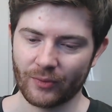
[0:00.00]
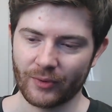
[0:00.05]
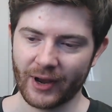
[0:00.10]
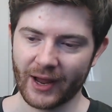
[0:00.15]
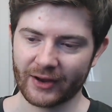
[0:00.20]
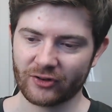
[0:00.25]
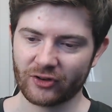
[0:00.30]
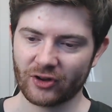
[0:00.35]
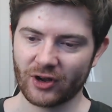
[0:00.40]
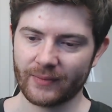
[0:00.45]

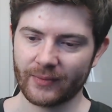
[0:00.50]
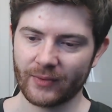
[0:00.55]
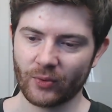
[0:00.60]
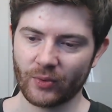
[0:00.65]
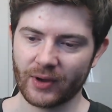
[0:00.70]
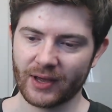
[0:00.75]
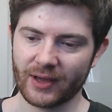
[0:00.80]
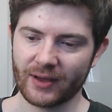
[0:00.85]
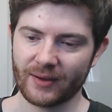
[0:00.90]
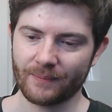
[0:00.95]
Next time that
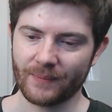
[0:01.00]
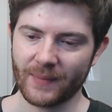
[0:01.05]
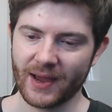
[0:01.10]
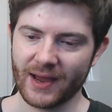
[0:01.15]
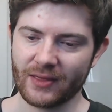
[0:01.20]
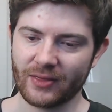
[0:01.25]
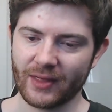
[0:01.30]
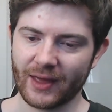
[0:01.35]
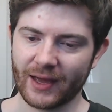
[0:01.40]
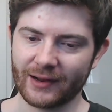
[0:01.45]
we're
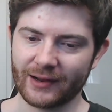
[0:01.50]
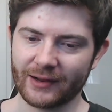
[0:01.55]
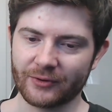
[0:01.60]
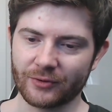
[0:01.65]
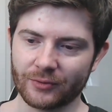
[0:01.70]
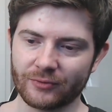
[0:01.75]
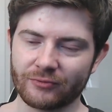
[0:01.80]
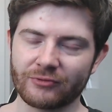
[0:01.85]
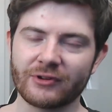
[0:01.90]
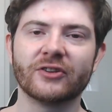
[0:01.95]
in that
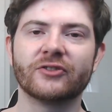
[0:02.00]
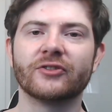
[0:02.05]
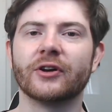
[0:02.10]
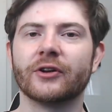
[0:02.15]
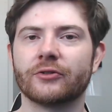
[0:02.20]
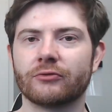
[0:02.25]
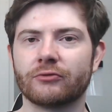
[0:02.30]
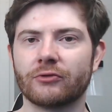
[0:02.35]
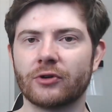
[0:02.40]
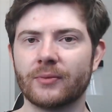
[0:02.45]
little
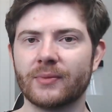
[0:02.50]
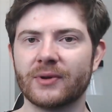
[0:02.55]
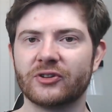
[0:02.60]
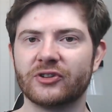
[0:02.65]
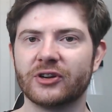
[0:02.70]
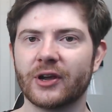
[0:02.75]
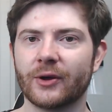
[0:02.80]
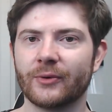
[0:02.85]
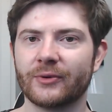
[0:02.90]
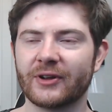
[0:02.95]
research room, is
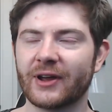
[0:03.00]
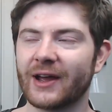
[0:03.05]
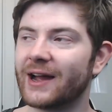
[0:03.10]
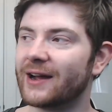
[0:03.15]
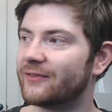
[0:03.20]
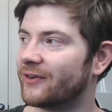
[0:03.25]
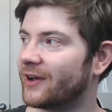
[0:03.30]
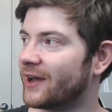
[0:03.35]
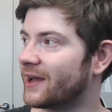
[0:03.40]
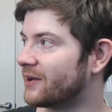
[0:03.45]
she going to
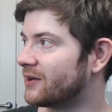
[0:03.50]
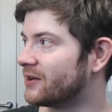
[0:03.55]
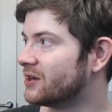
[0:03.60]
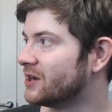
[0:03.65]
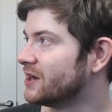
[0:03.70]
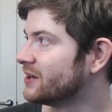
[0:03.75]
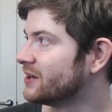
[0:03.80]
have a